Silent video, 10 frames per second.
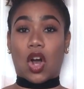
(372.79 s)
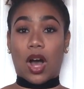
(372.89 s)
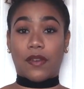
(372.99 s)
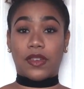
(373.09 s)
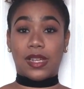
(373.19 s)

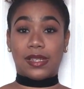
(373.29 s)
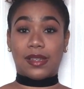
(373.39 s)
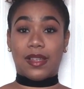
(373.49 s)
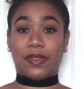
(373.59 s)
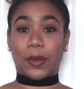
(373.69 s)
office
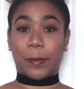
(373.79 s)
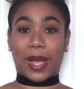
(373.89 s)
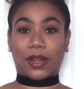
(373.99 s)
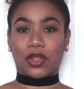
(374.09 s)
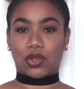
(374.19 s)
in the
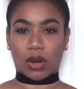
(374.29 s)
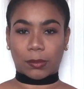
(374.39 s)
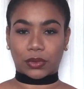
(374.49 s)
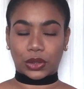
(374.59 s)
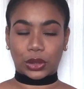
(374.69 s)
back of the
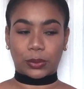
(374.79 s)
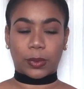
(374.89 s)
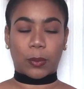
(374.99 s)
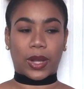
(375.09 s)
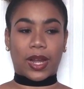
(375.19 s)
drama room
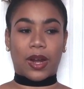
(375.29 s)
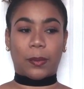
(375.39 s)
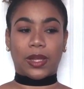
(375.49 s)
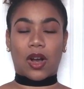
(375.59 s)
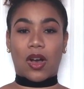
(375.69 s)
where
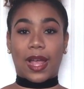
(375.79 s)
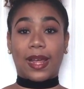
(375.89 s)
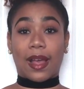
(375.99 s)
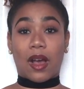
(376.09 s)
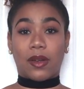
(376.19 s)
we all
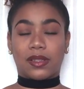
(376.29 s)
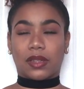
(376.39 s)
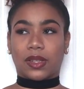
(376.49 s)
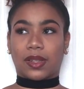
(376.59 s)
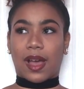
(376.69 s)
hang out and
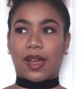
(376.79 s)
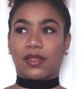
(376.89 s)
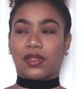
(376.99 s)
stuff like that.